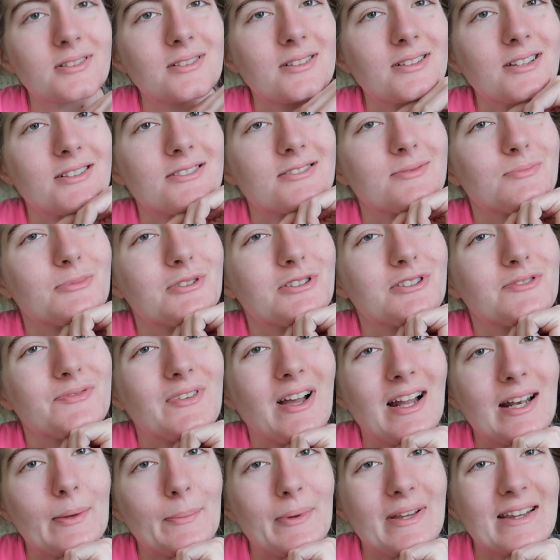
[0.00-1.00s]
got some good
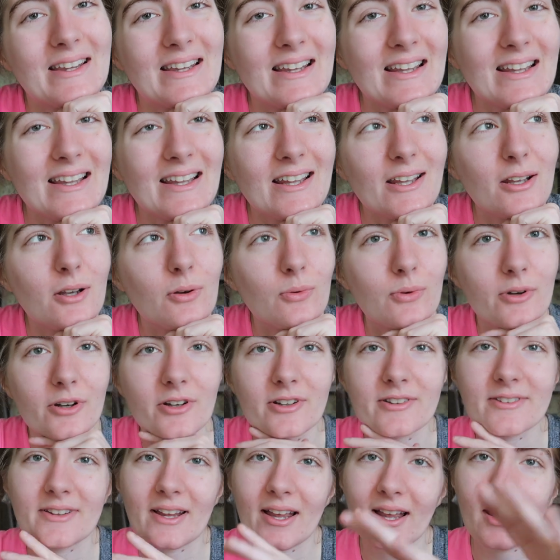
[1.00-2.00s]
vitamin D,
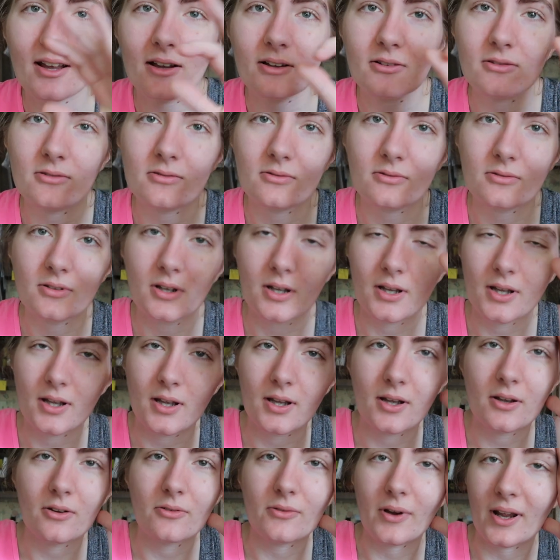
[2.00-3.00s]
worked out,
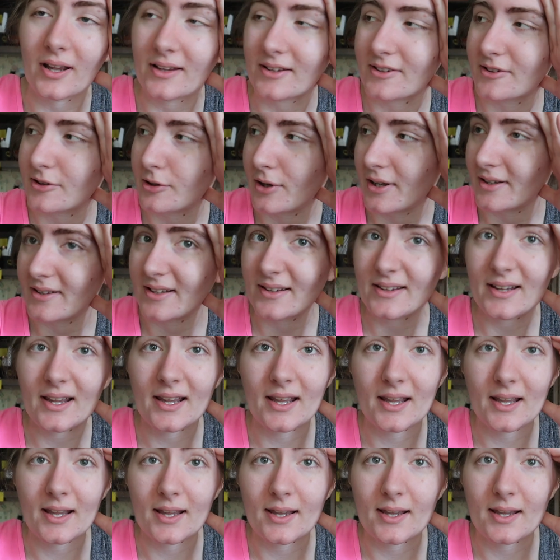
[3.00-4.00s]
ready to start the
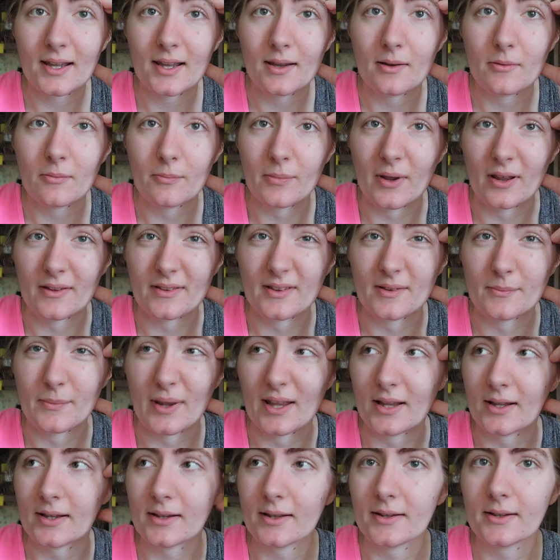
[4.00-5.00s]
day, about to
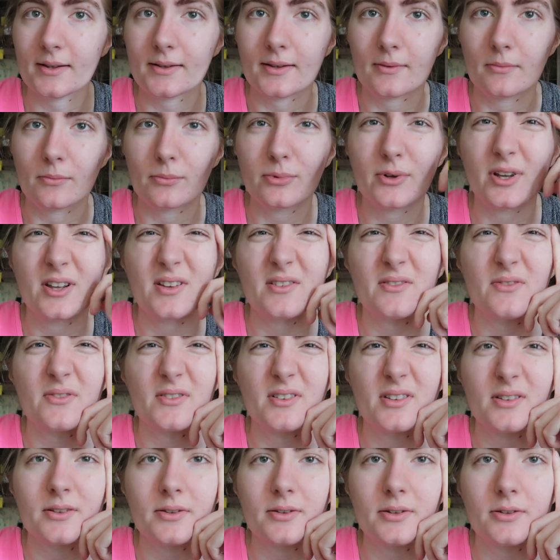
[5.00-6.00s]
make some
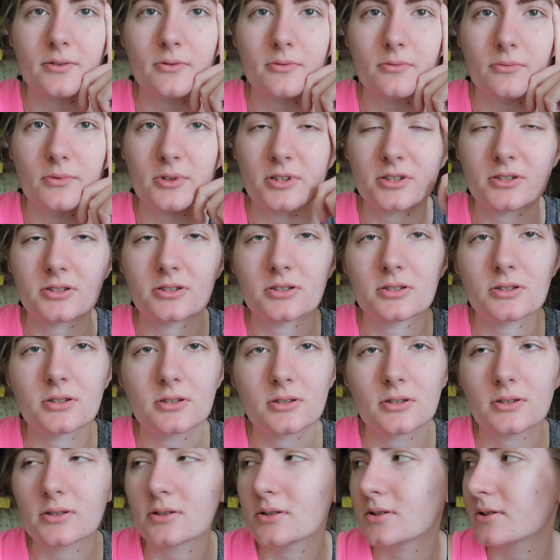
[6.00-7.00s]
breakfast, which
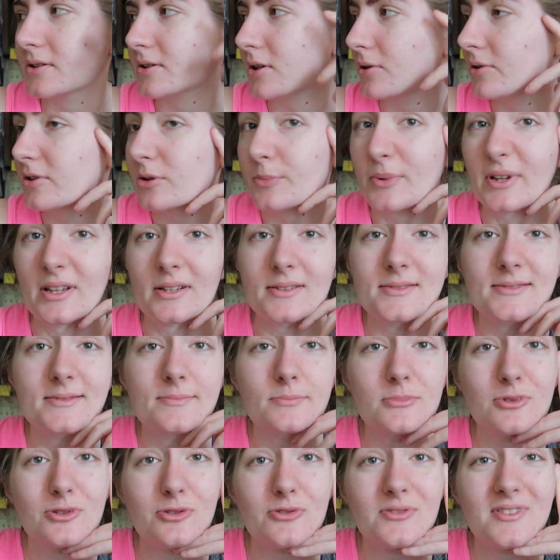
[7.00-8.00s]
is going to be a
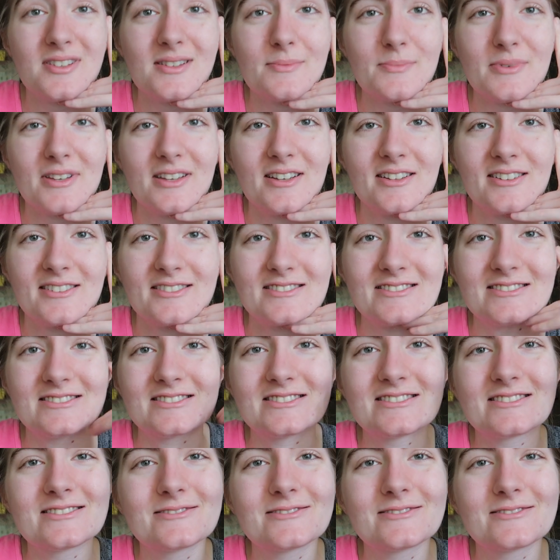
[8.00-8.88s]
smoothie because...